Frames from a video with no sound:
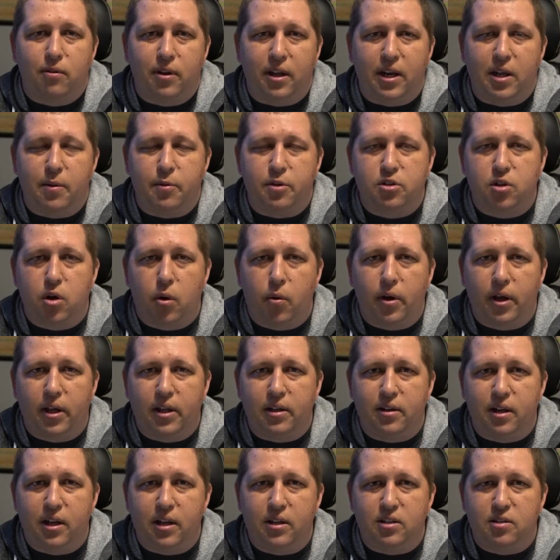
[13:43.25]
than he was throwing
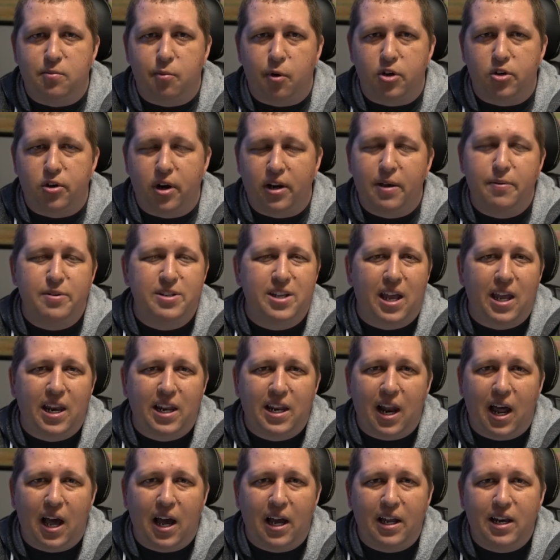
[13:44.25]
in spring training. He was
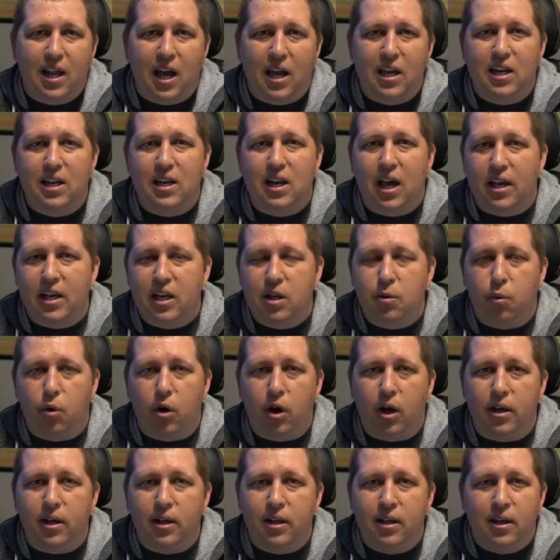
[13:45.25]
89, 90,
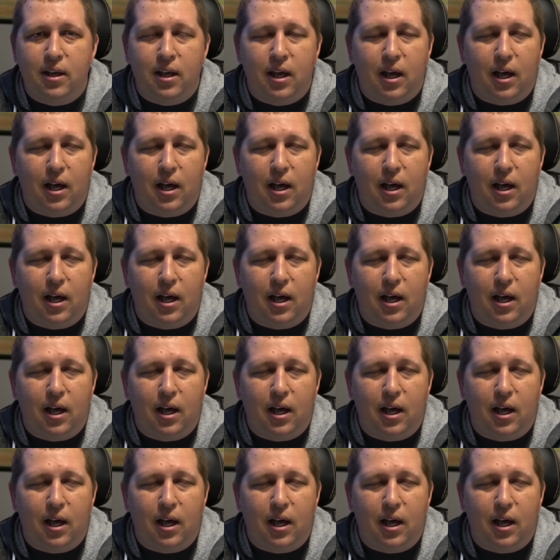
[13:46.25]
91.